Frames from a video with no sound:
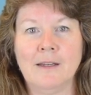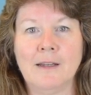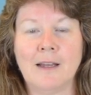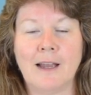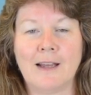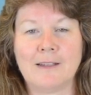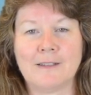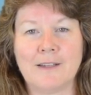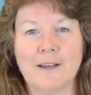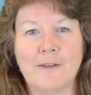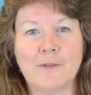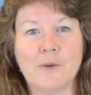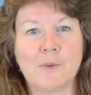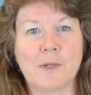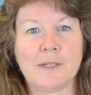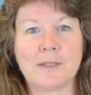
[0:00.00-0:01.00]
As
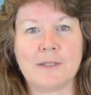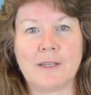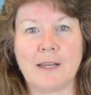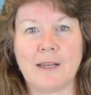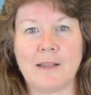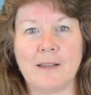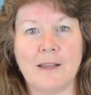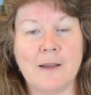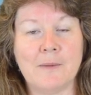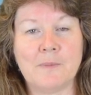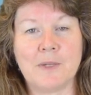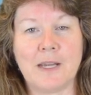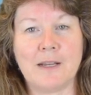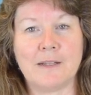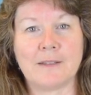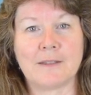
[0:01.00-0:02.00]
everyone is taking the
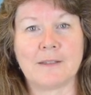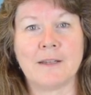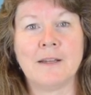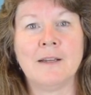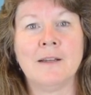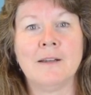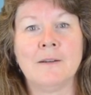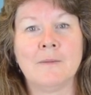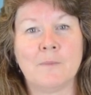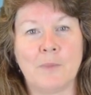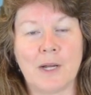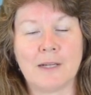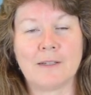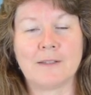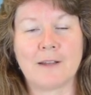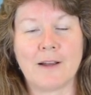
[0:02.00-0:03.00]
updates,
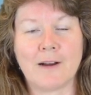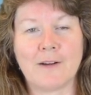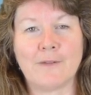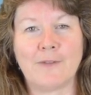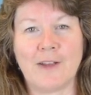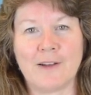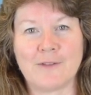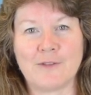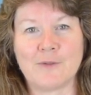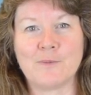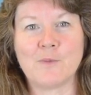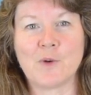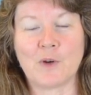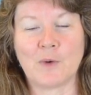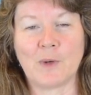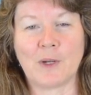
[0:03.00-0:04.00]
bugs are found
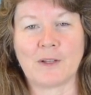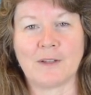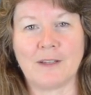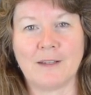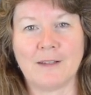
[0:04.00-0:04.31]
more quickly.